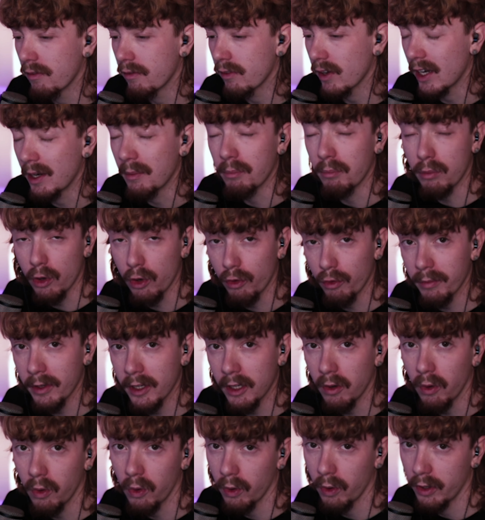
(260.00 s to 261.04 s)
improvement
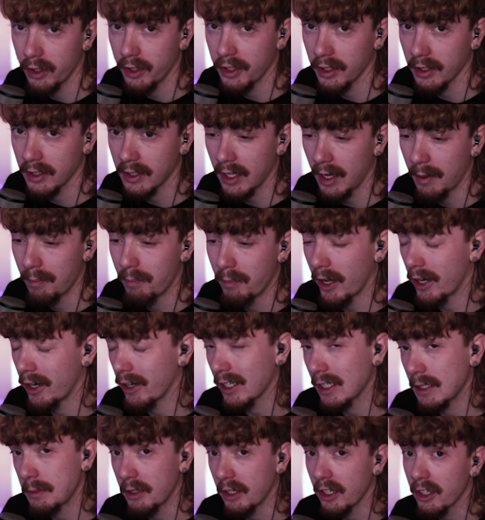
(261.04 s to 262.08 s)
or just a better
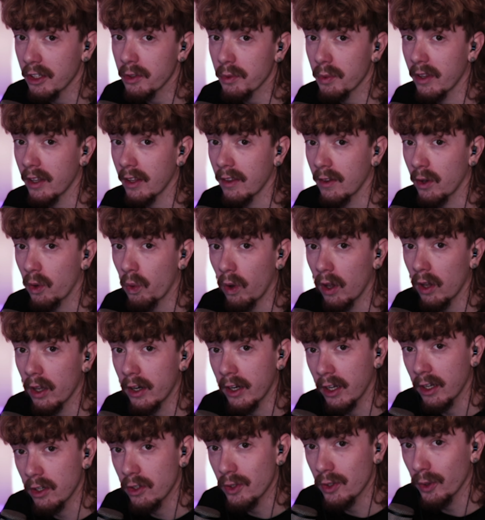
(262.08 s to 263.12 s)
experience within the quality
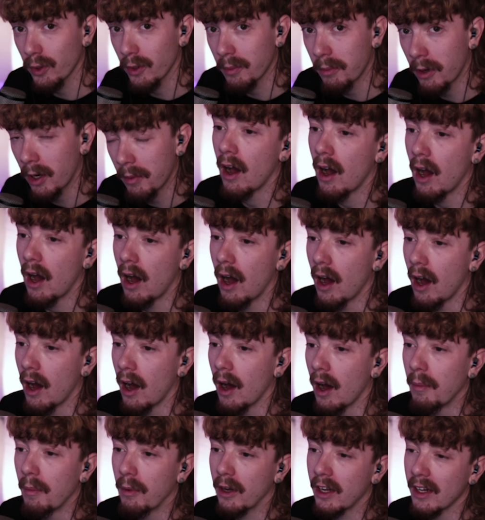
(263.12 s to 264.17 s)
control department,
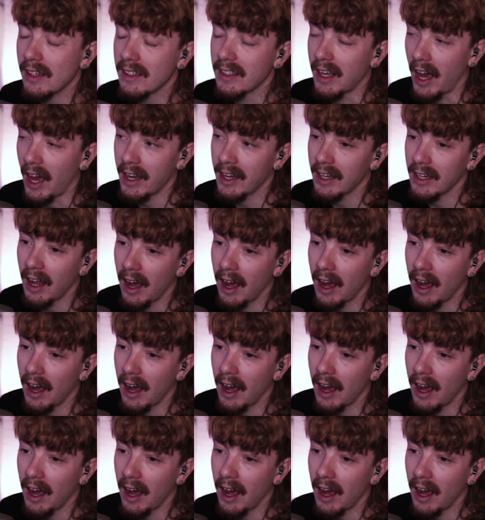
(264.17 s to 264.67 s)
because I did not